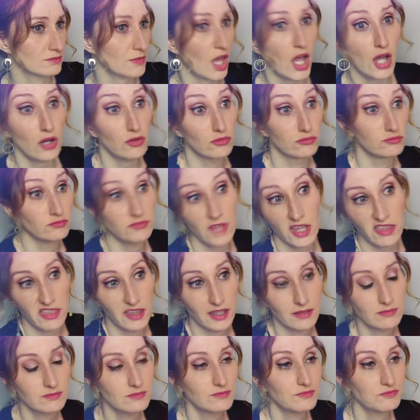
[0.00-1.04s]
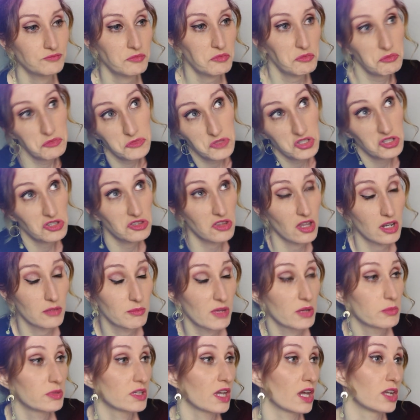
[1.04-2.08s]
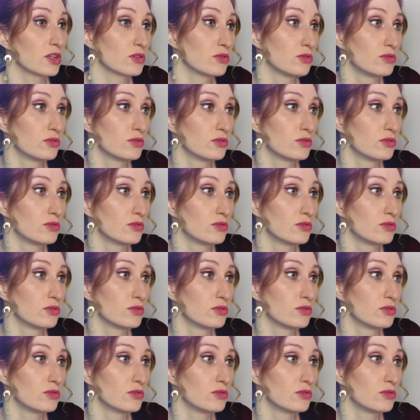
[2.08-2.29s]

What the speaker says: Oh, nothing. Just thought it might be kind of